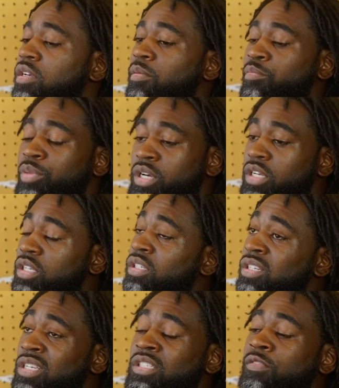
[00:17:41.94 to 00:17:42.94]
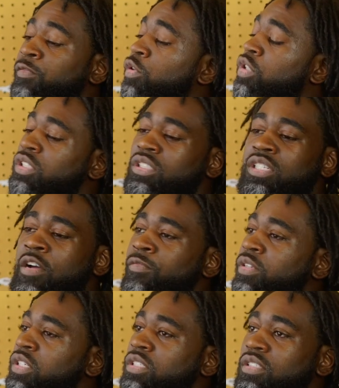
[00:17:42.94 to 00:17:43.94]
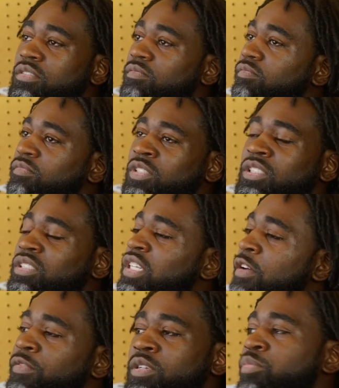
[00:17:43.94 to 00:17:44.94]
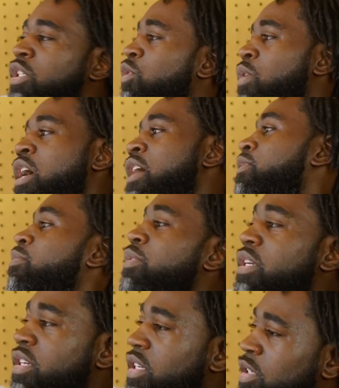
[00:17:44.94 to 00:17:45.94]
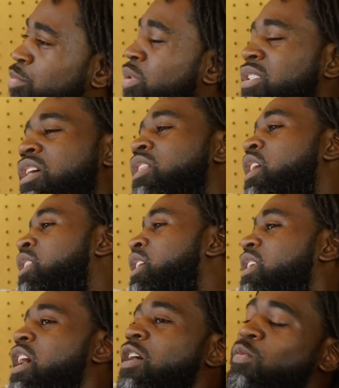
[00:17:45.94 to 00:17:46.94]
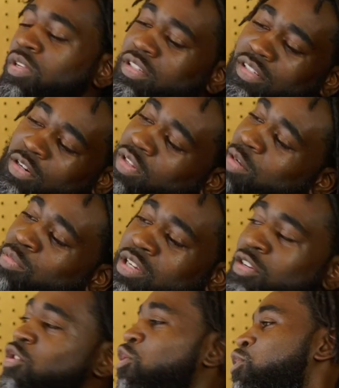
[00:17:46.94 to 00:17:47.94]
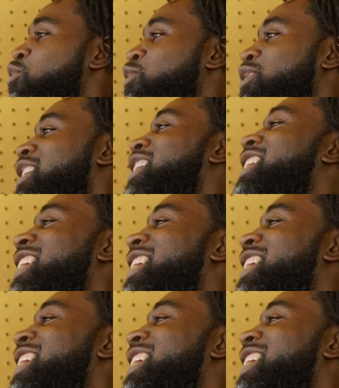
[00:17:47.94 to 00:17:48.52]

but Florida's definitely the it's definitely the place where I have to be at. Plus, I, I like the hot weather. I don't yeah, like being okay. cold. Listen,